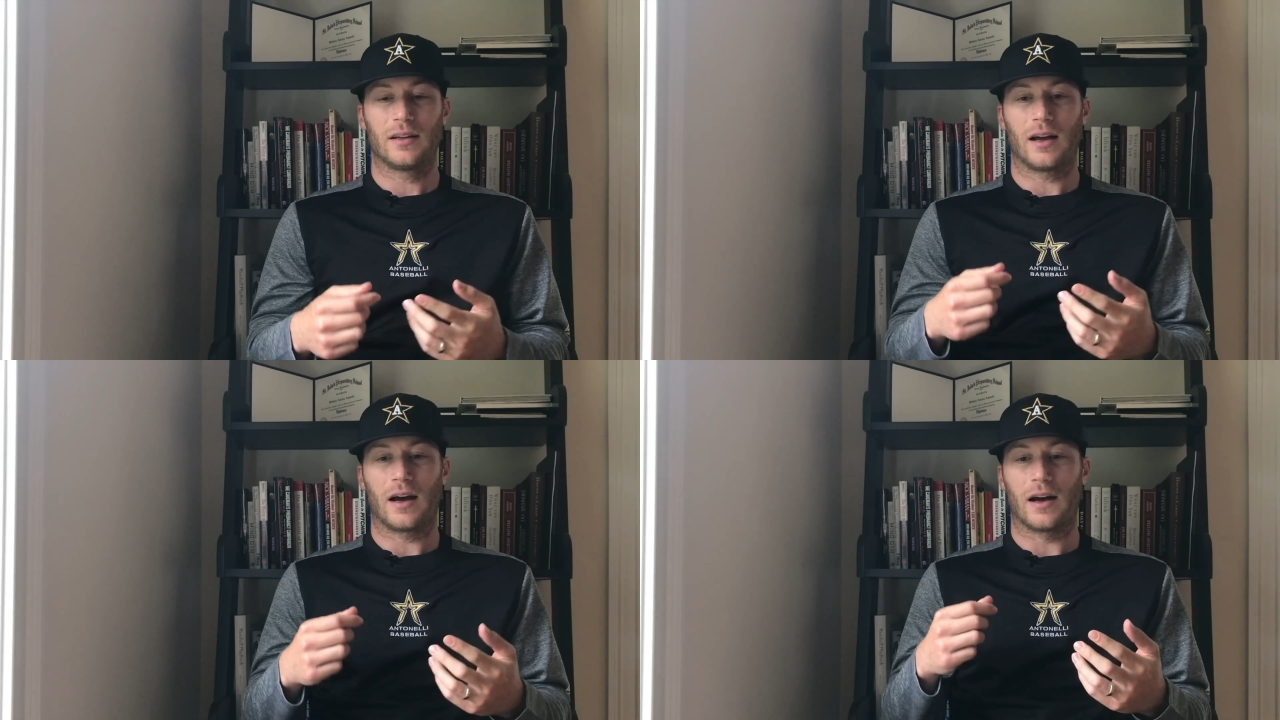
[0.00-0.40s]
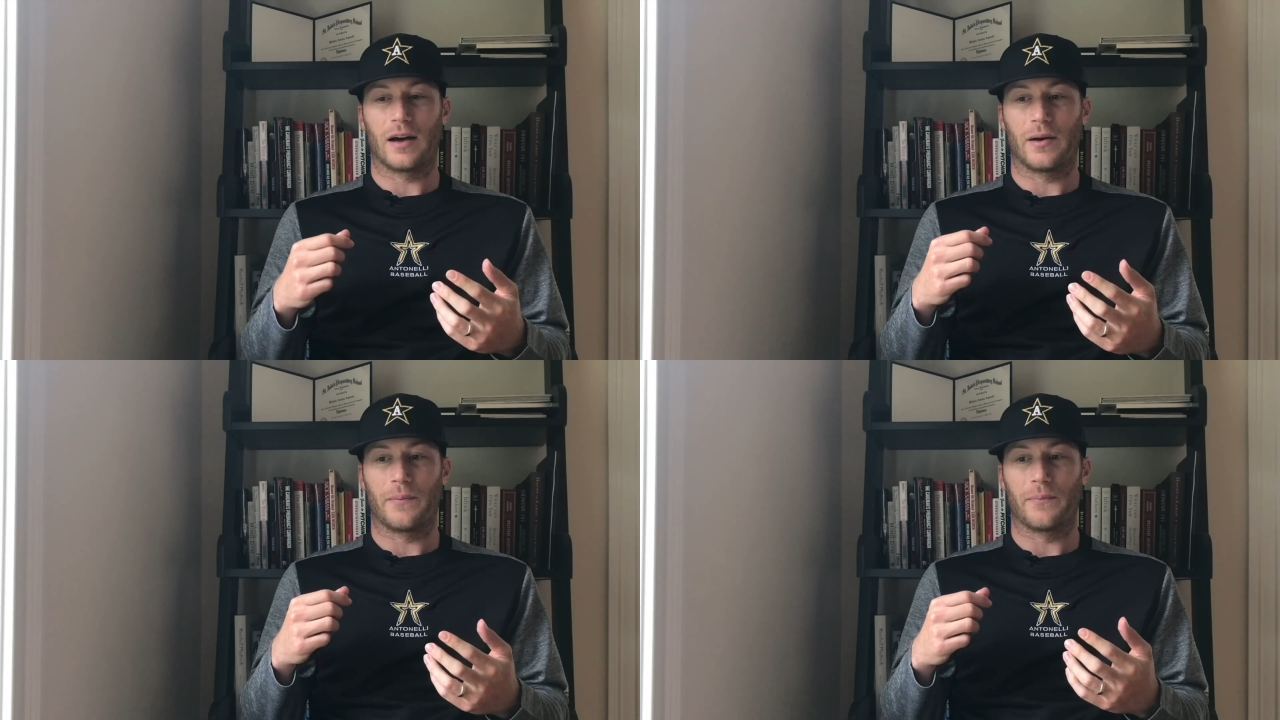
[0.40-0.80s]

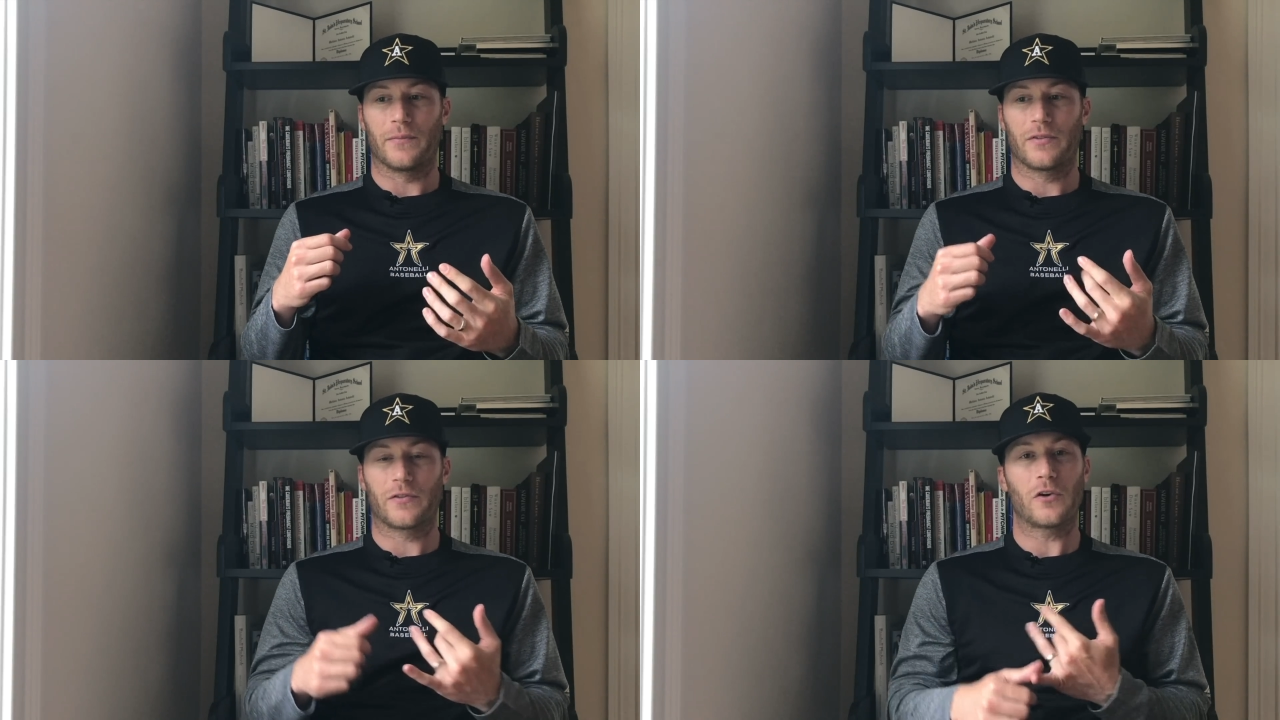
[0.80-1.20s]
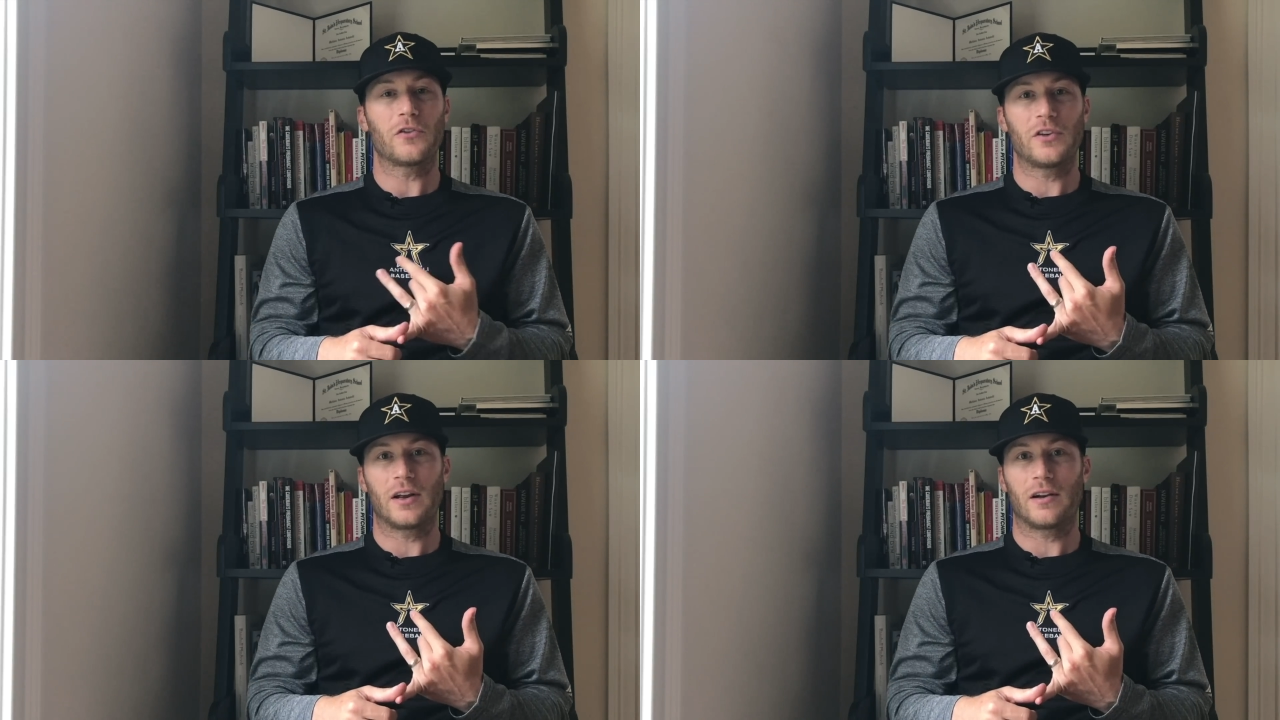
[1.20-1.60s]
Um,
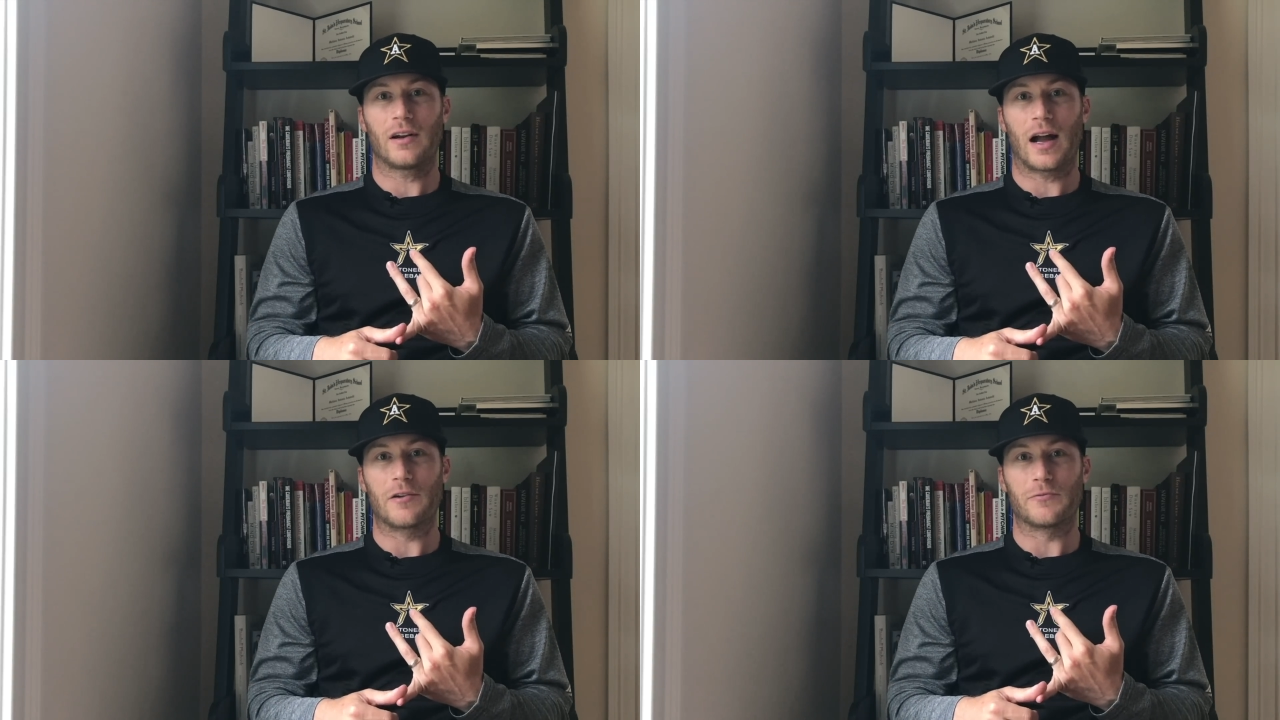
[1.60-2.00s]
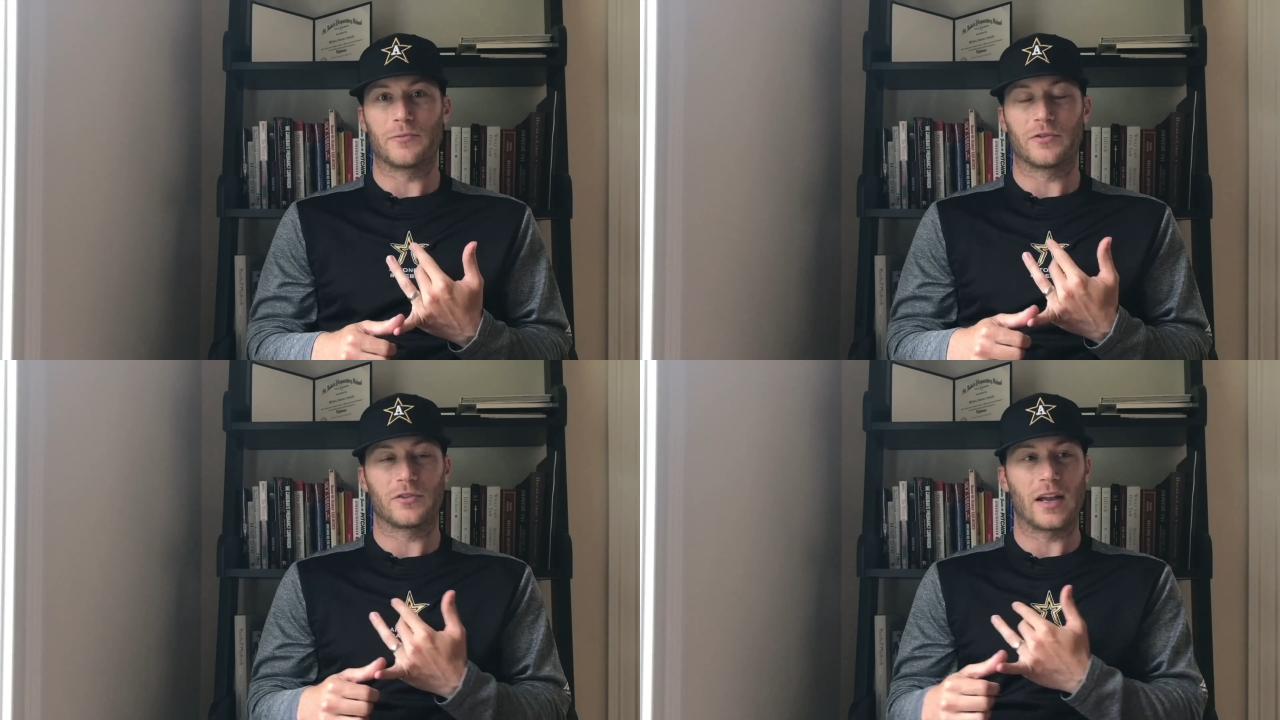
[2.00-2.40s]
first year, I
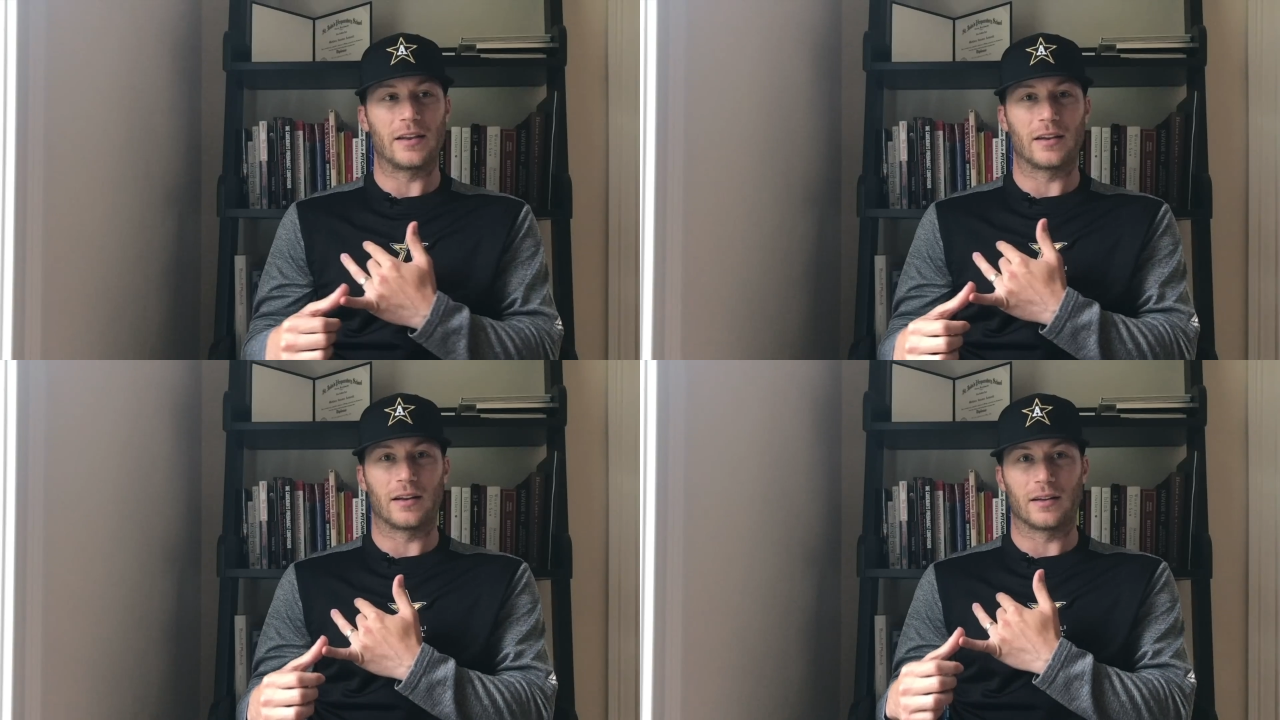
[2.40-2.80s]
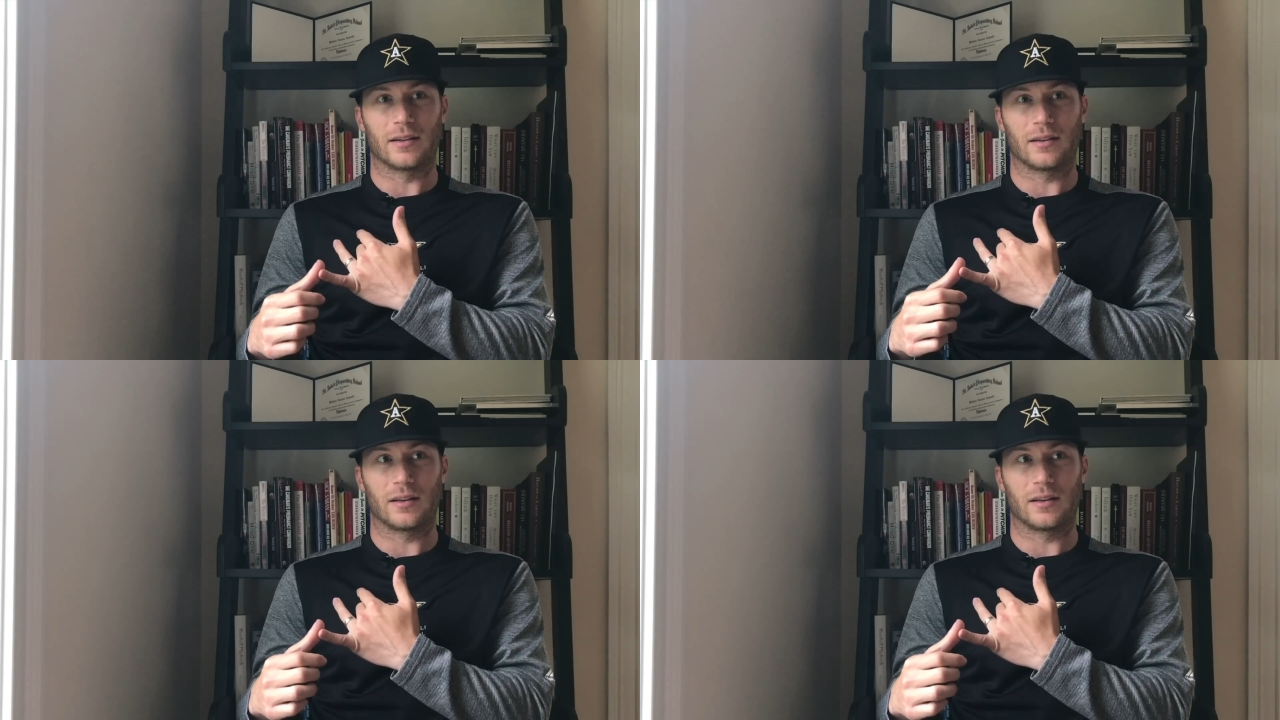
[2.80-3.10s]
stayed in a,